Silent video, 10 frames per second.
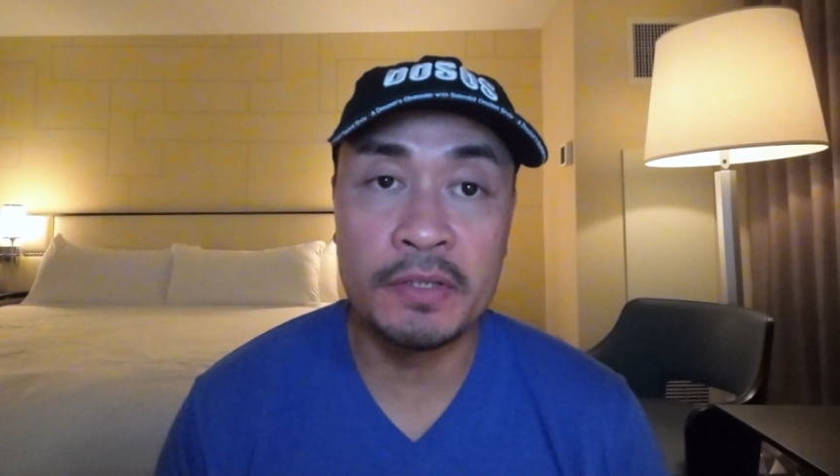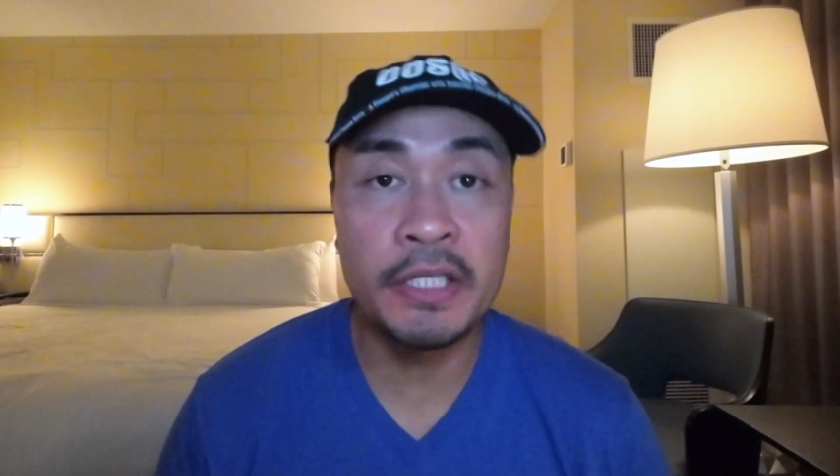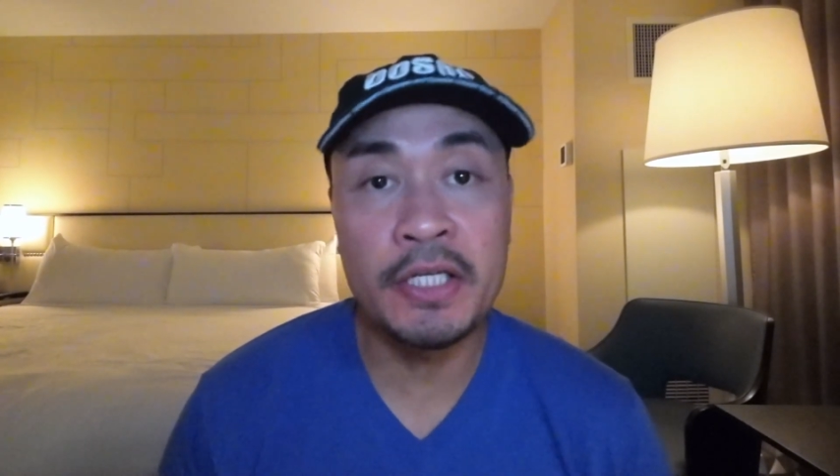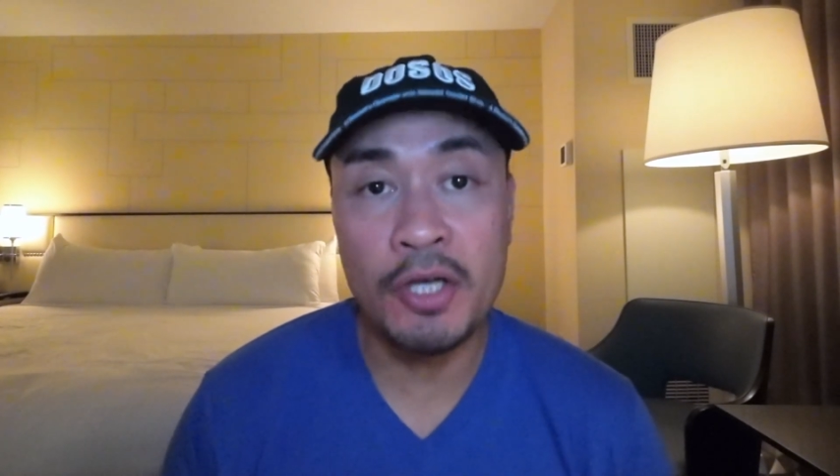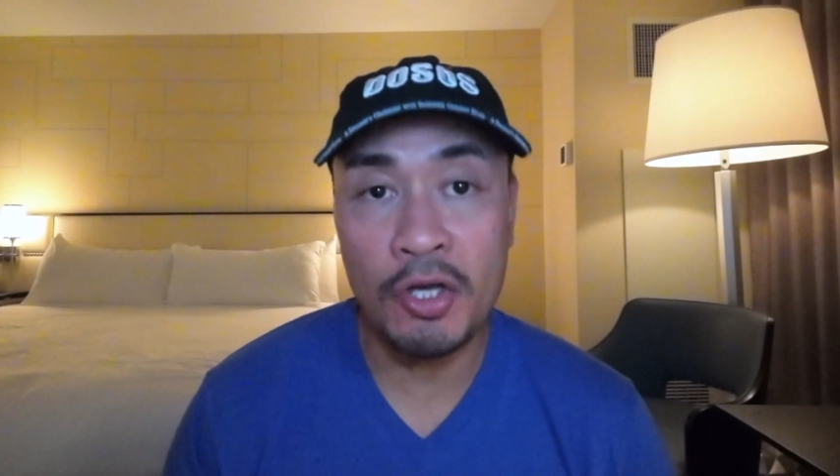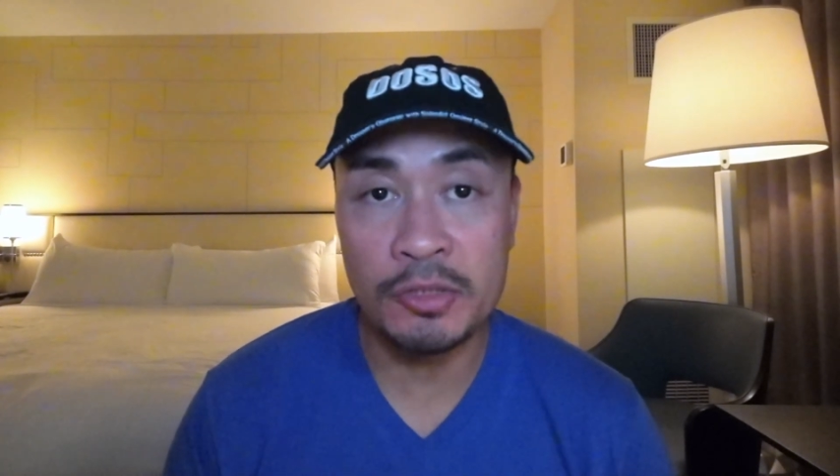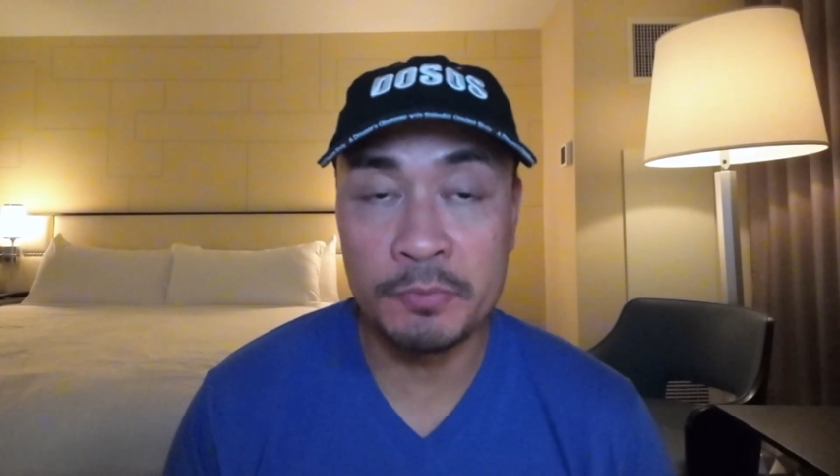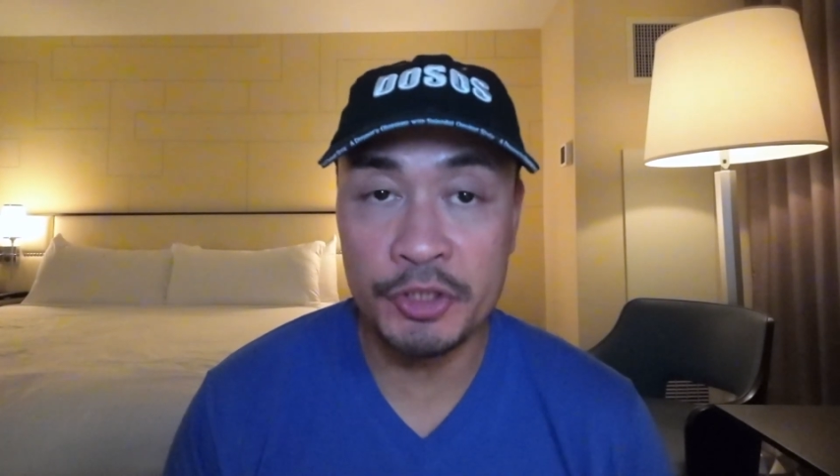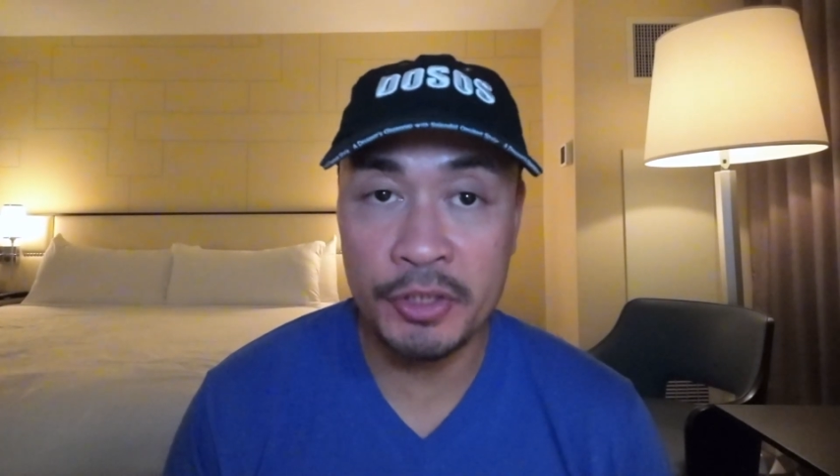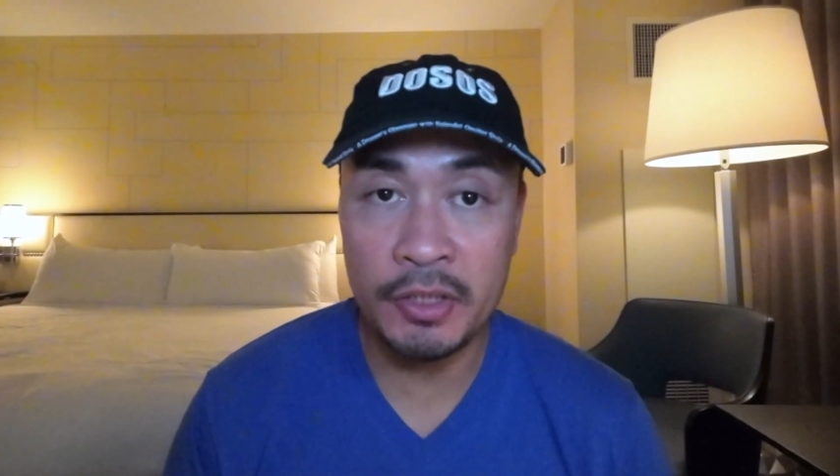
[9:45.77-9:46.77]
kiosk
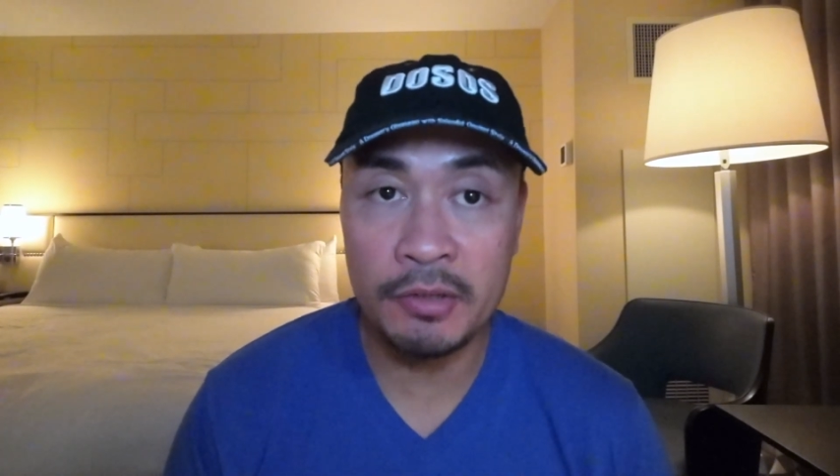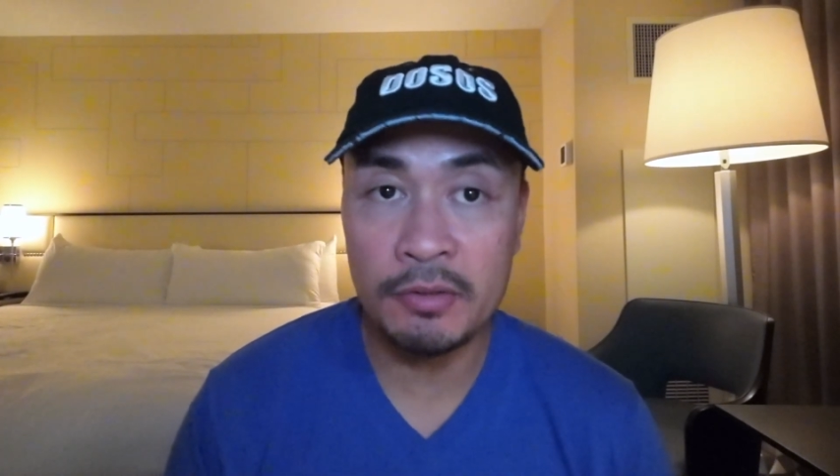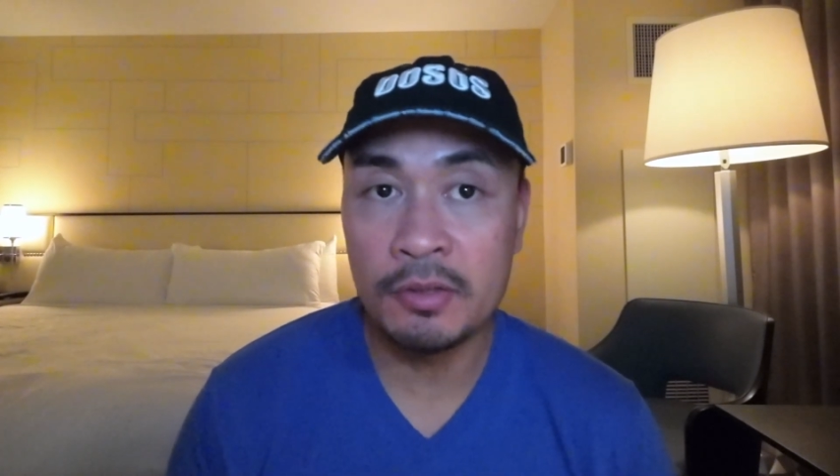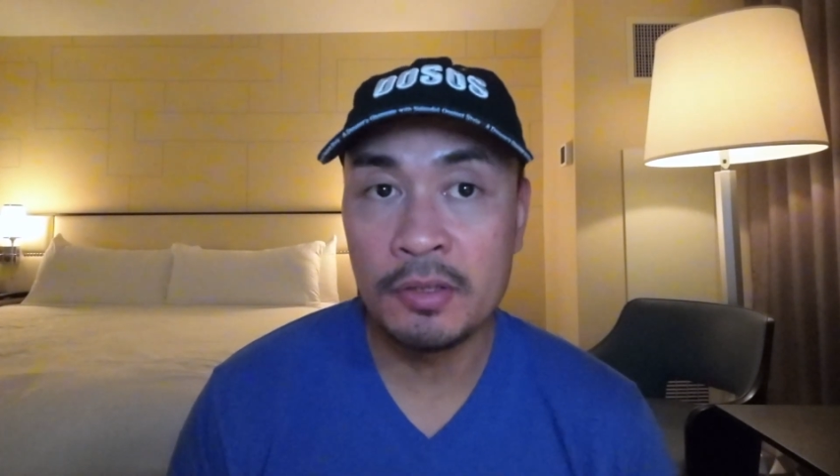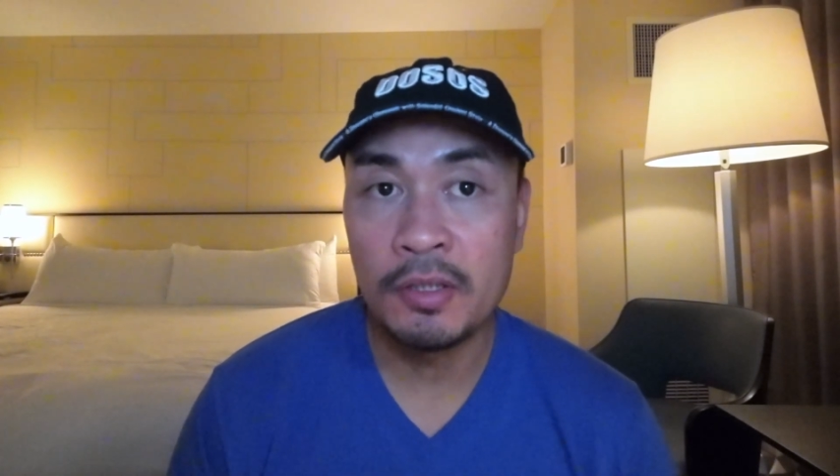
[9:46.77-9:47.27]
machine.